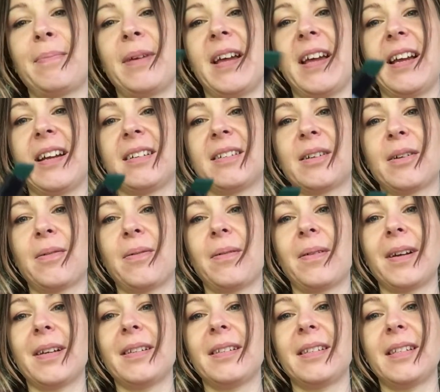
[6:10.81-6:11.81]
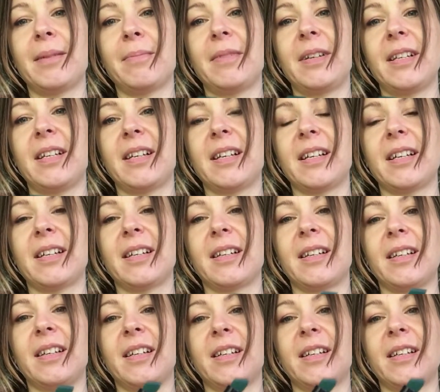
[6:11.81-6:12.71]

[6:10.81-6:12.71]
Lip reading: pen quite similar